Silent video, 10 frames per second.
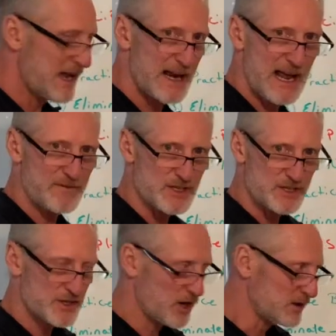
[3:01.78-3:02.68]
and I have to
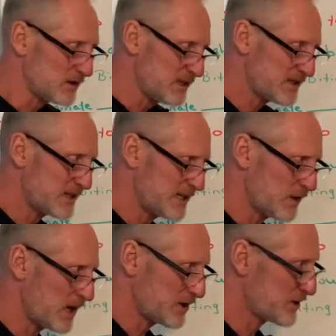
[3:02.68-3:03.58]
start listening to
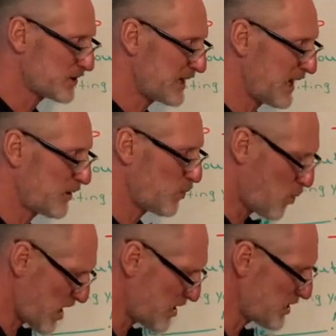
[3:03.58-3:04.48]
understand
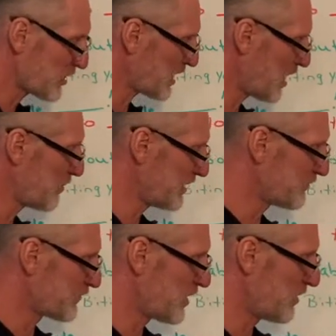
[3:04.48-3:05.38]
where you're coming
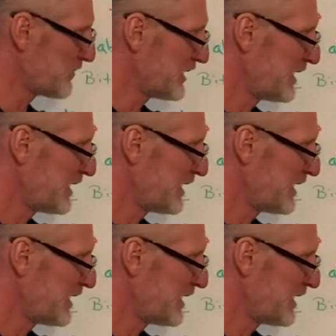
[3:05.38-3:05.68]
from